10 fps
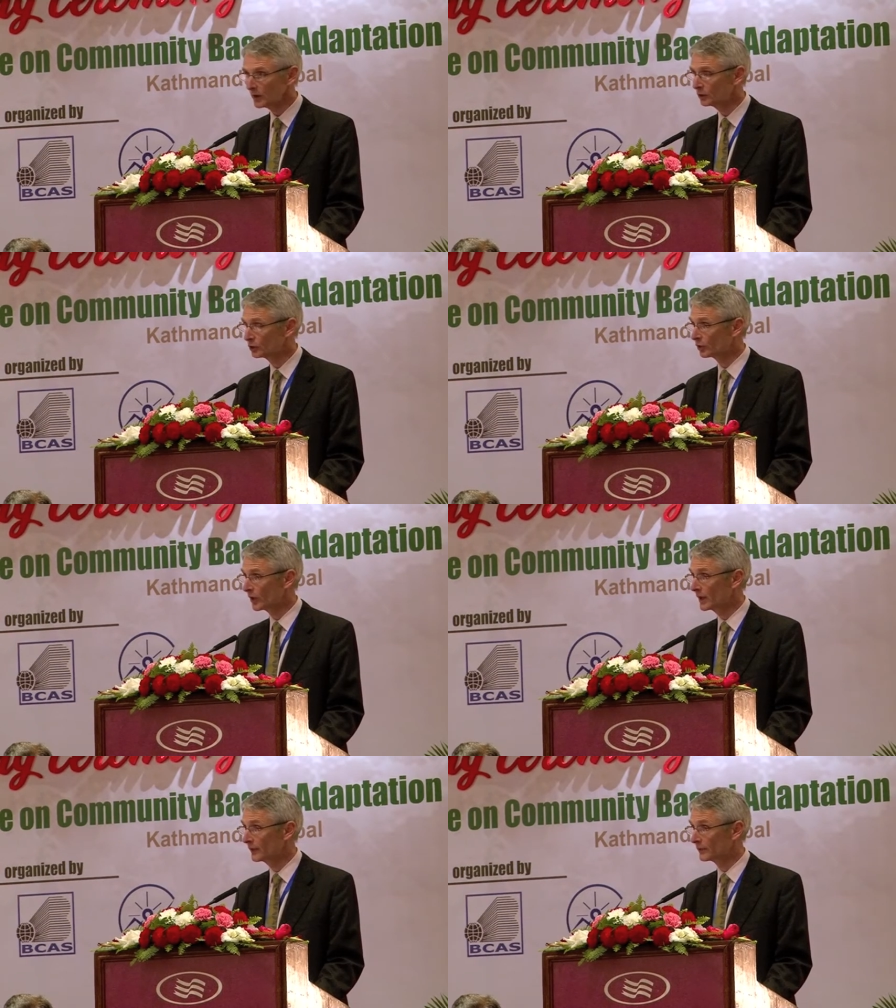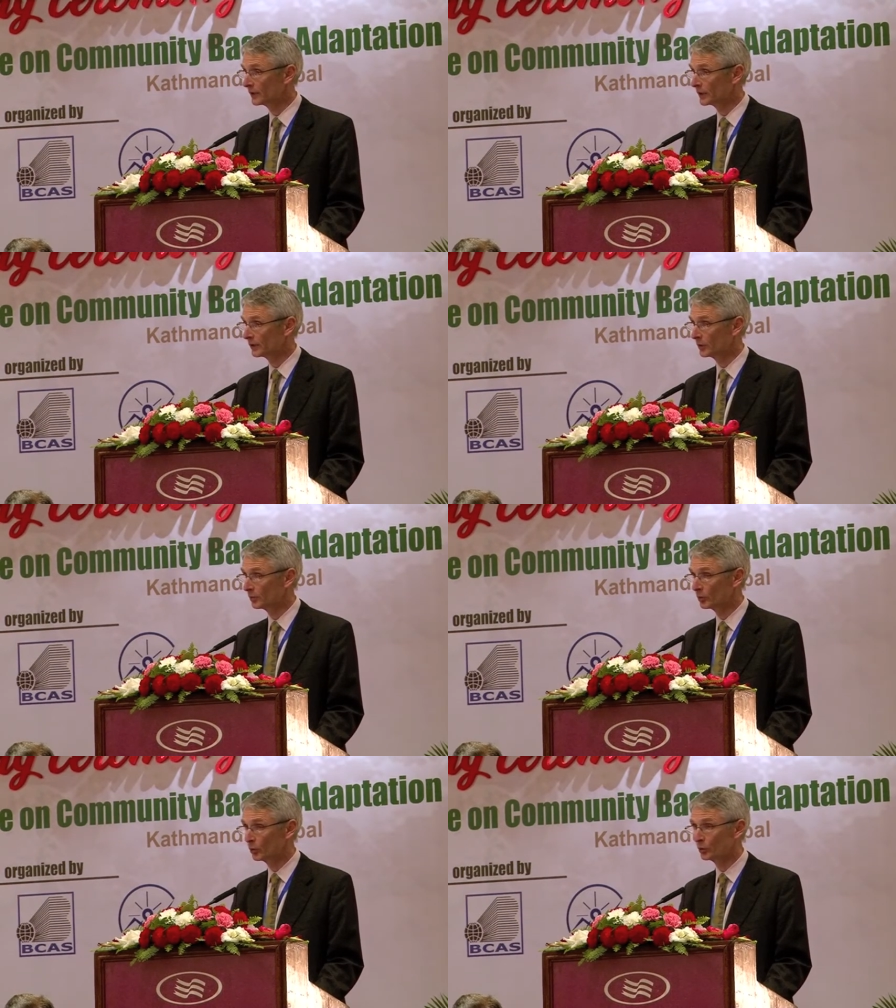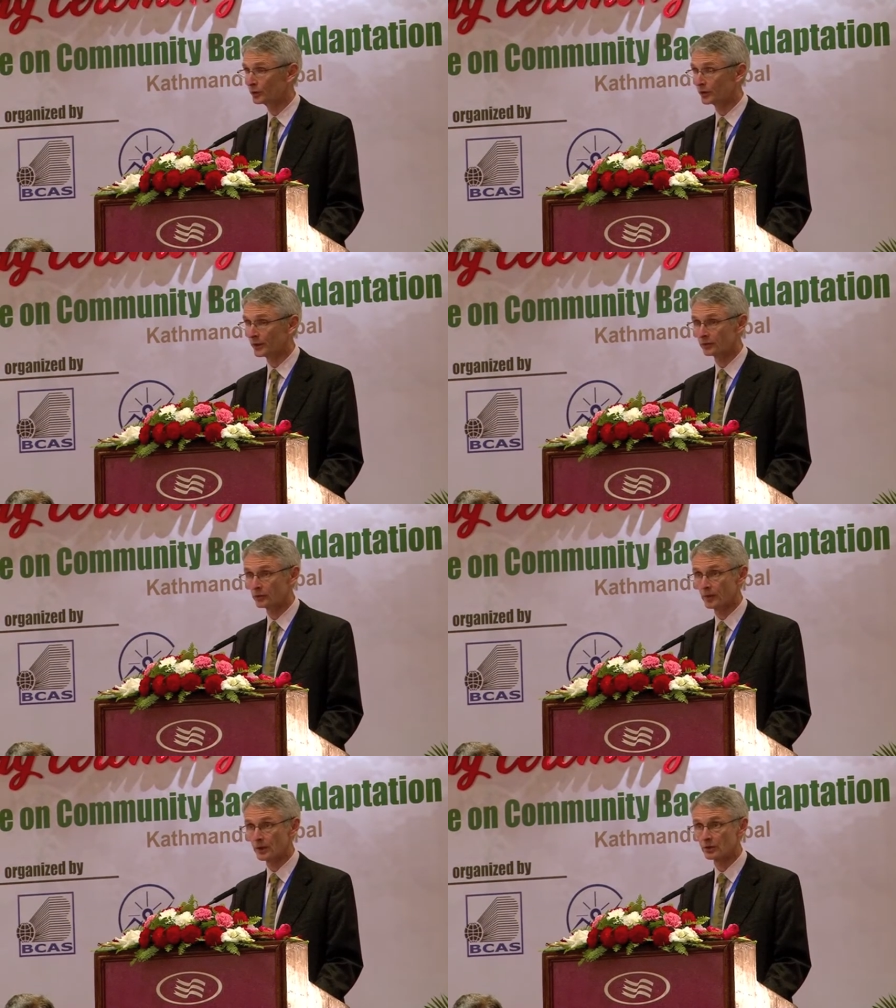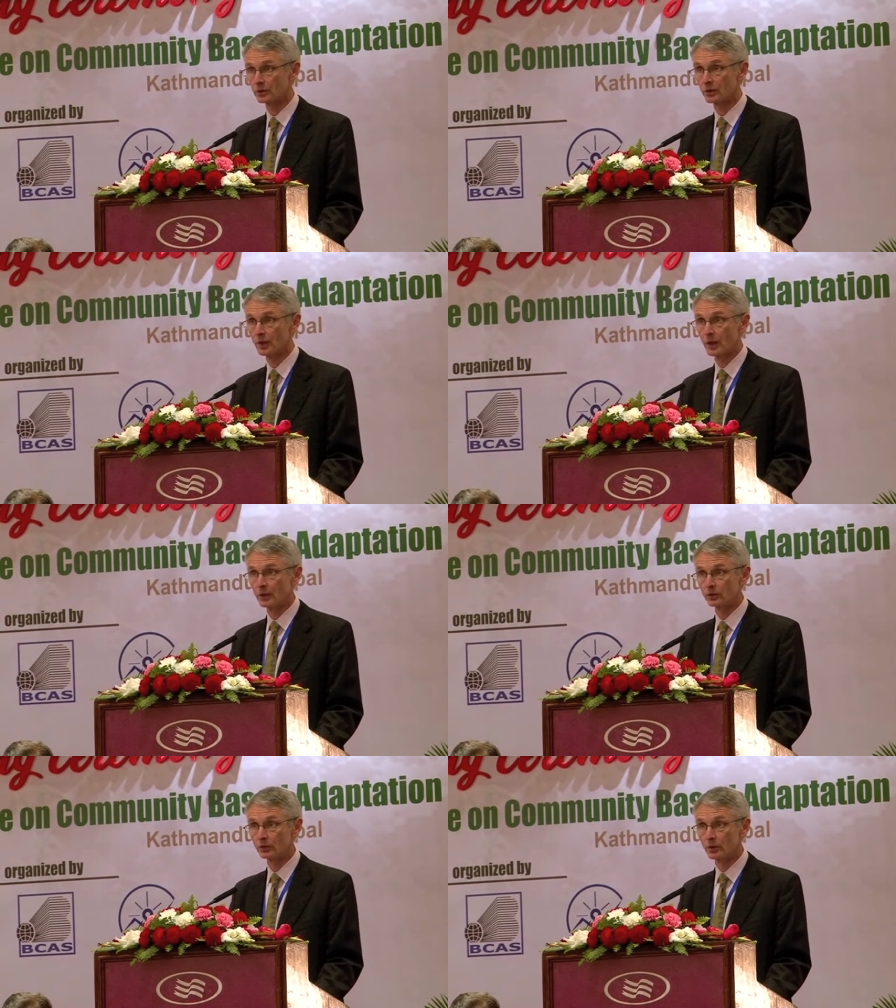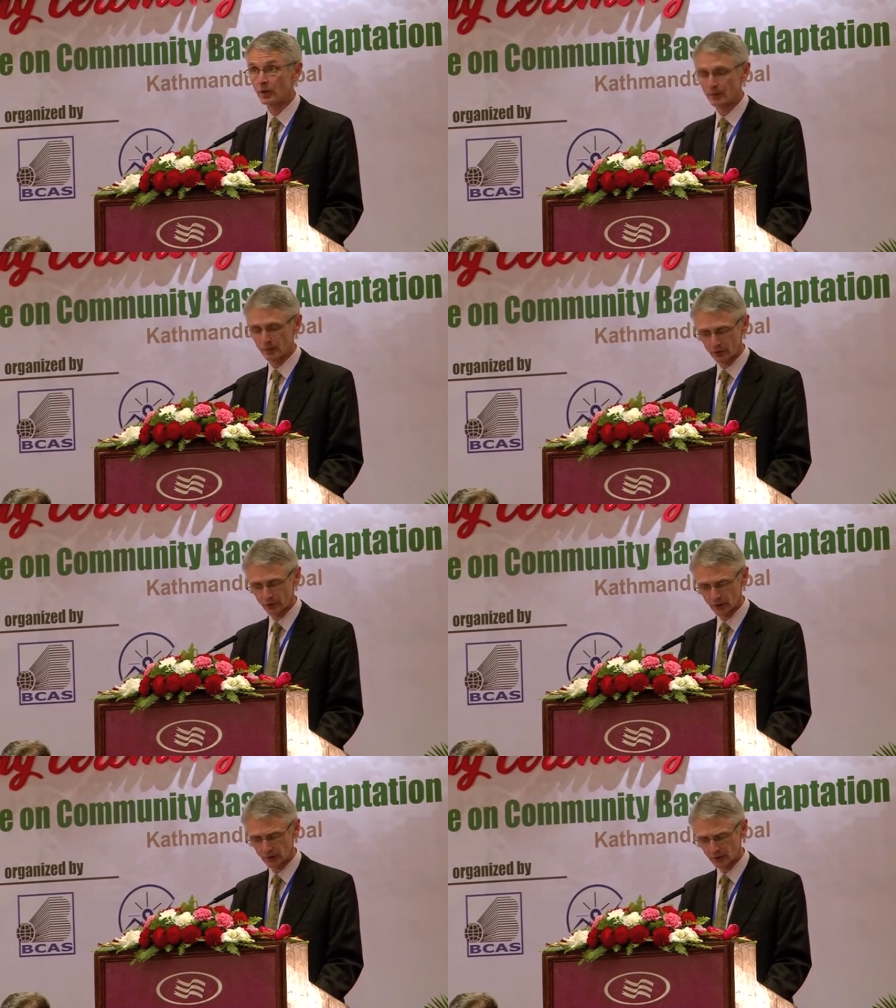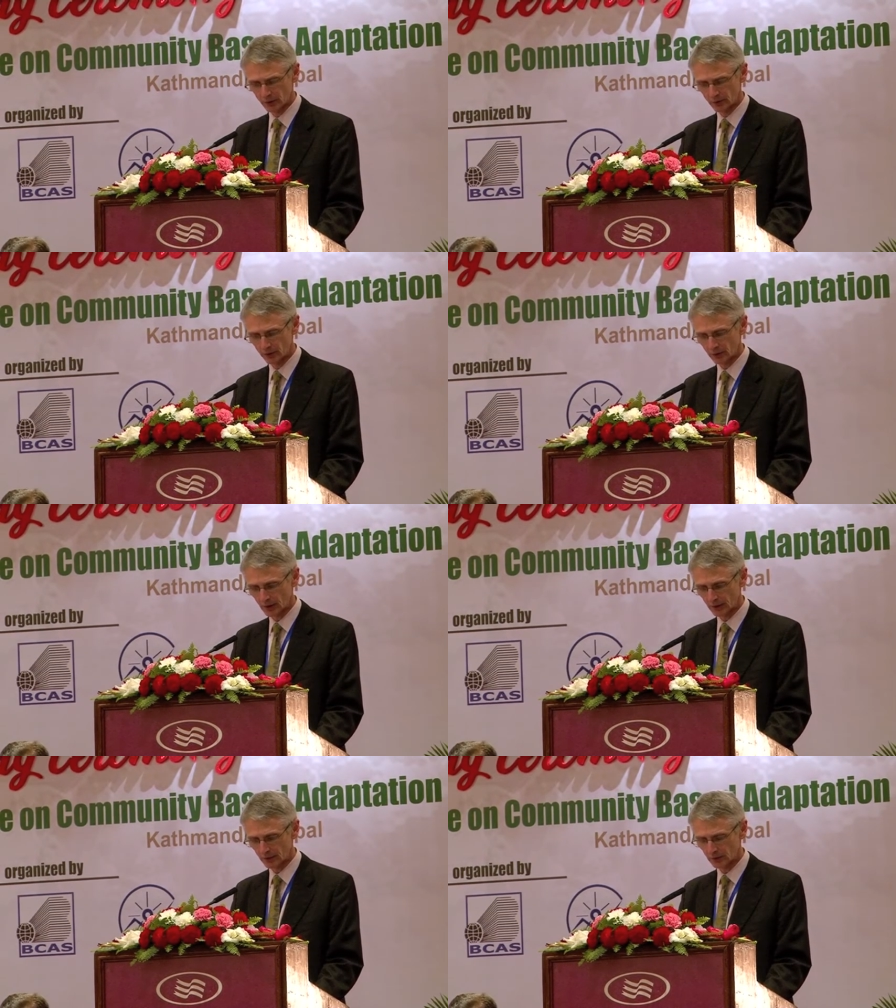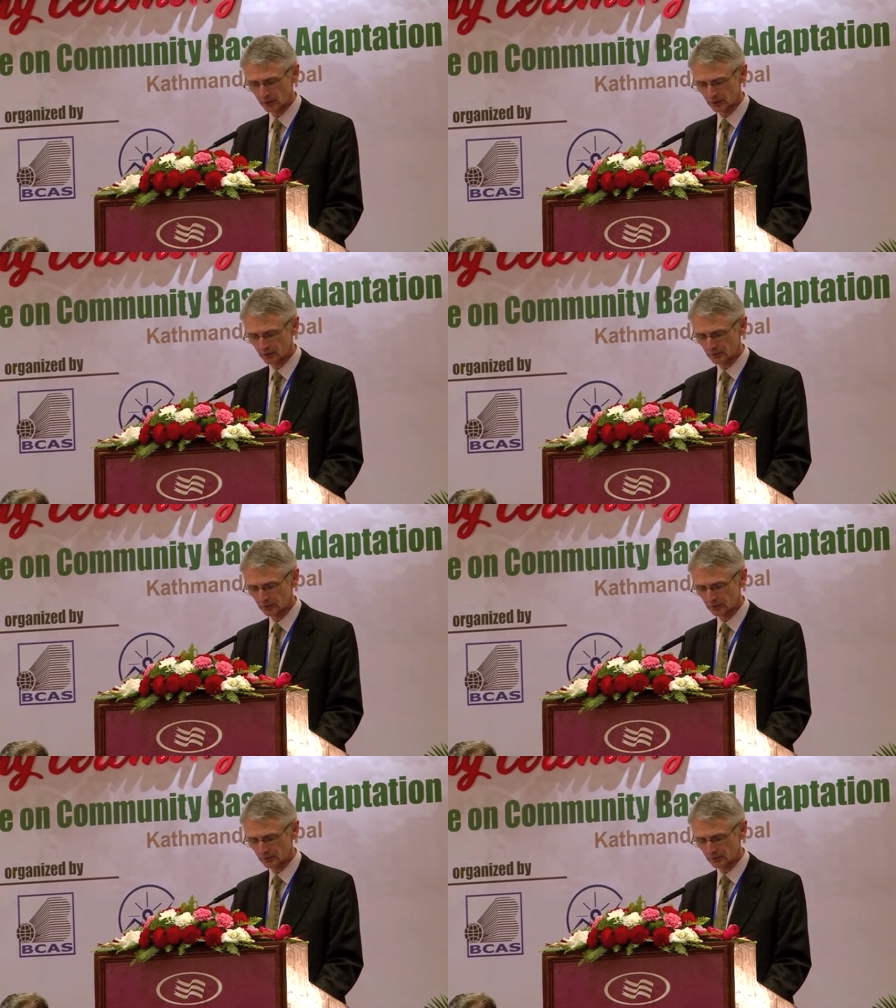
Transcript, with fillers: to drive the, the broader transformation to climate-resilient societies.